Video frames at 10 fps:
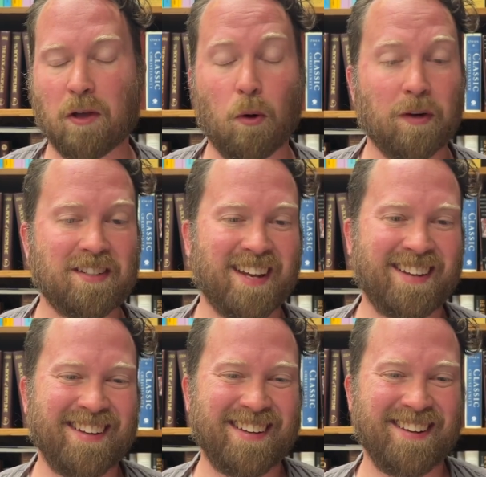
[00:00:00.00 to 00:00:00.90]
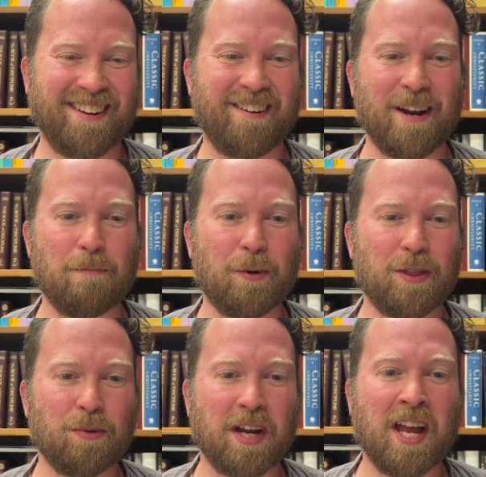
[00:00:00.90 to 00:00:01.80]
Always. All right,
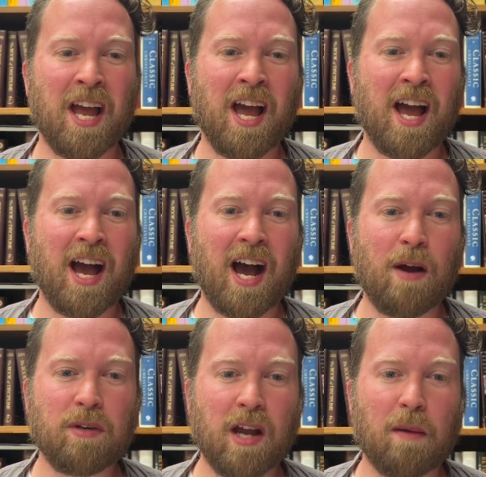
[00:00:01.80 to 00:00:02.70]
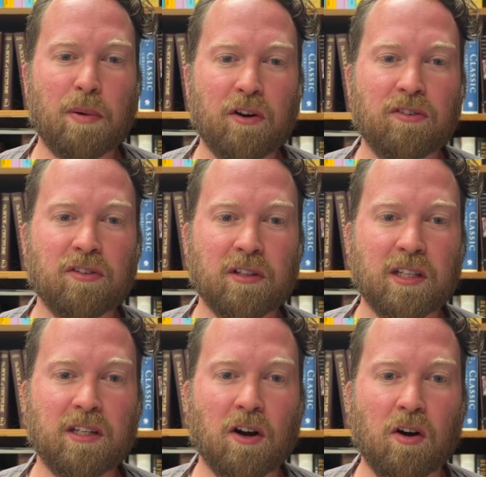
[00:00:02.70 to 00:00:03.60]
point 3. I would not
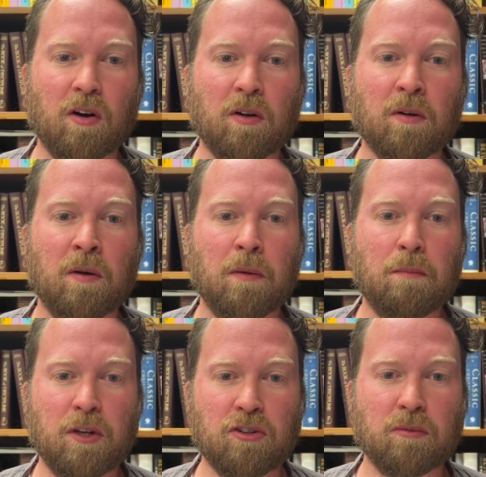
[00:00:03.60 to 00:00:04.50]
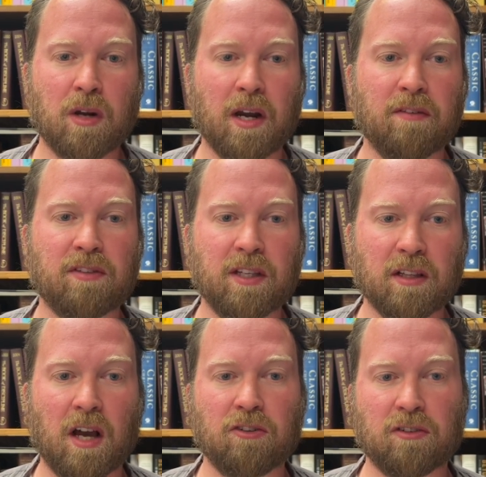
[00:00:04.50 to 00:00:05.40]
personally call Bishop Graves
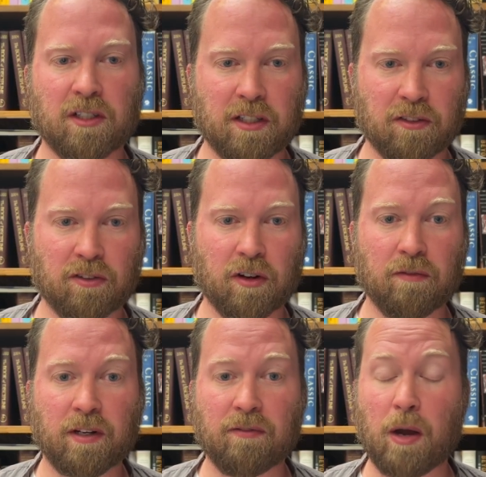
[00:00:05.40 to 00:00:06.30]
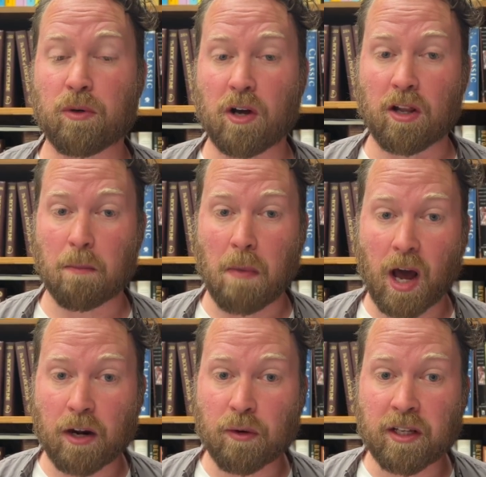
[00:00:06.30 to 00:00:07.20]
theologically conservative. I would call him
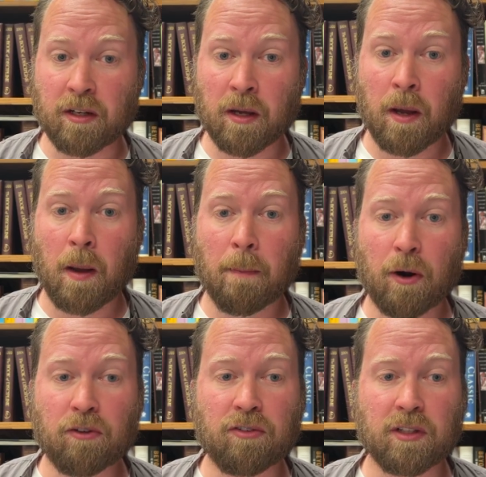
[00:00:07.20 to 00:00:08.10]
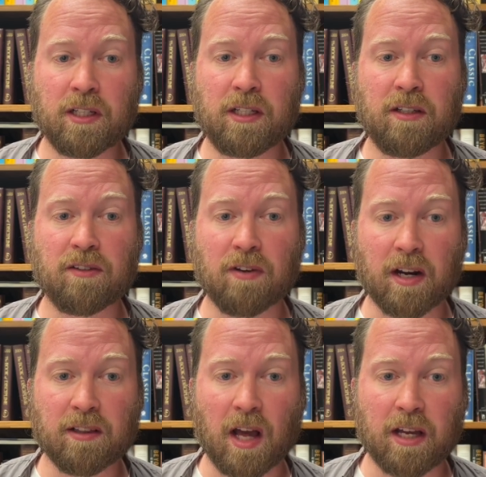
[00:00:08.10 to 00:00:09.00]
moderate. Personally, he is
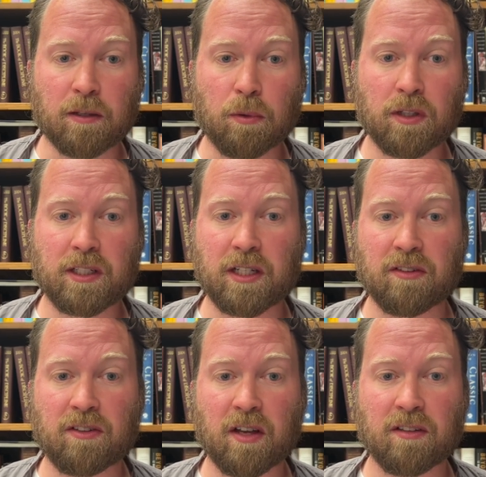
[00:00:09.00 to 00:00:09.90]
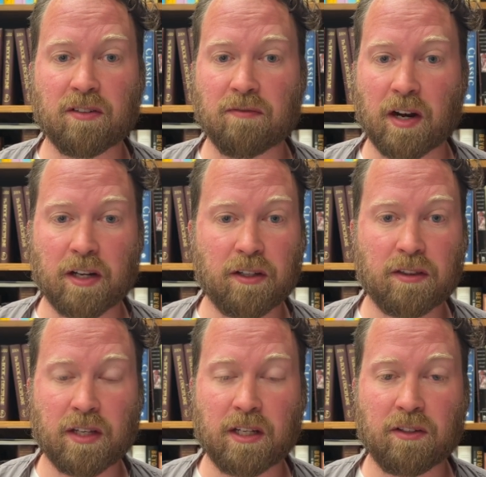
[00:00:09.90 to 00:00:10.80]
very likable, and he has done some very
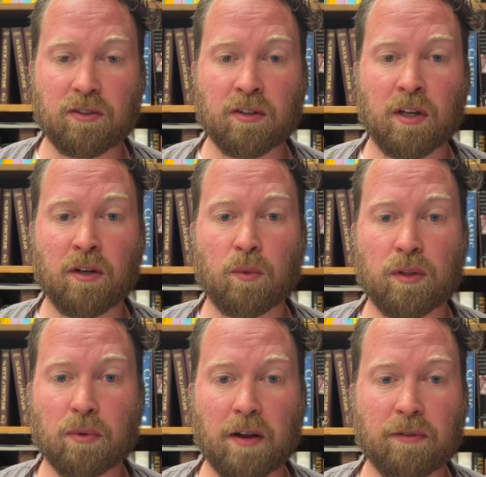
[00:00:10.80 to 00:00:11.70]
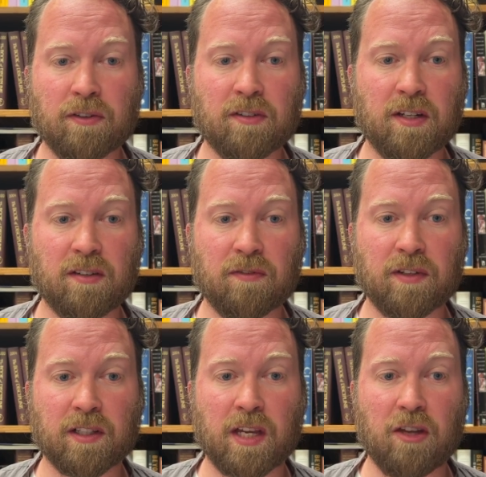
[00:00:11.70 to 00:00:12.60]
good things with reference to
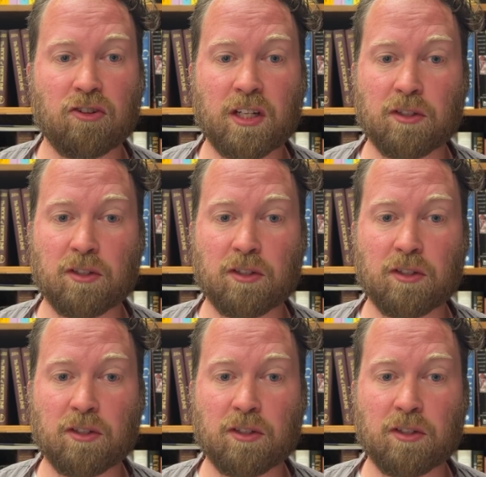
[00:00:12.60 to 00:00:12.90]
disaffiliation.